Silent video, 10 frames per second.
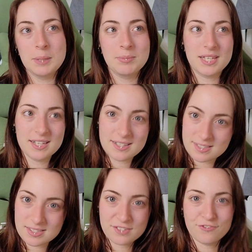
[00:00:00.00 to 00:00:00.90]
because
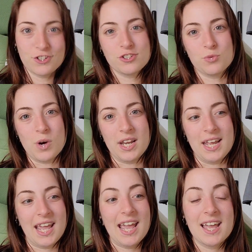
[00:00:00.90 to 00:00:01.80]
it's the first one.
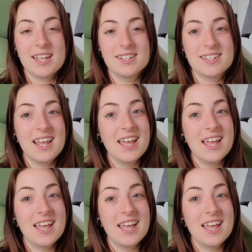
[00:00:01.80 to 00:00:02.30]
And